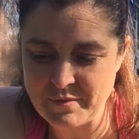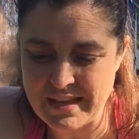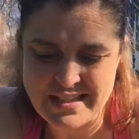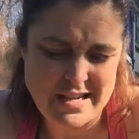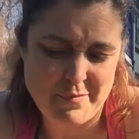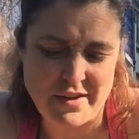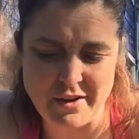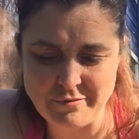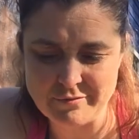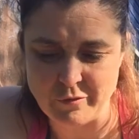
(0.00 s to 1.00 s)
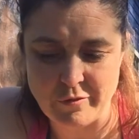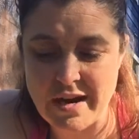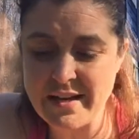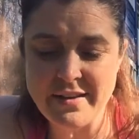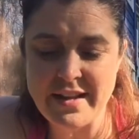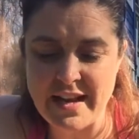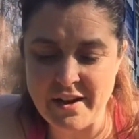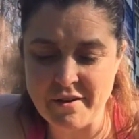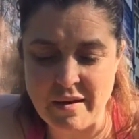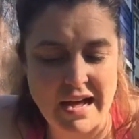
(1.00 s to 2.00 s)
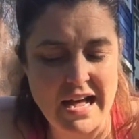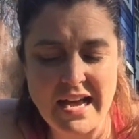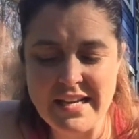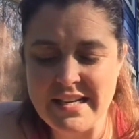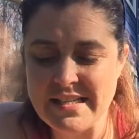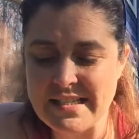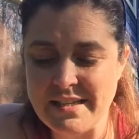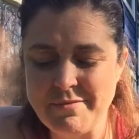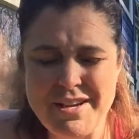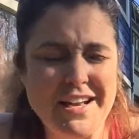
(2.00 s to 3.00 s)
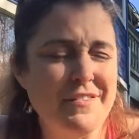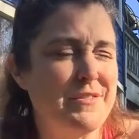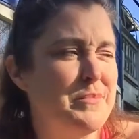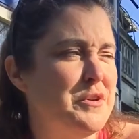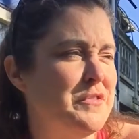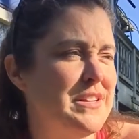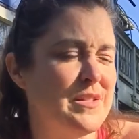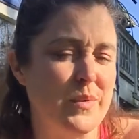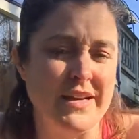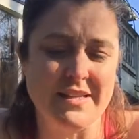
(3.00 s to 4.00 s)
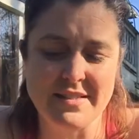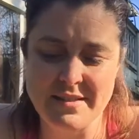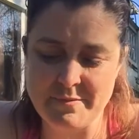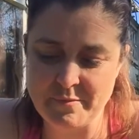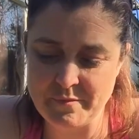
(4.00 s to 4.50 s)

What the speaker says: It's up there, right in the air, high and easy, not even moving his wings.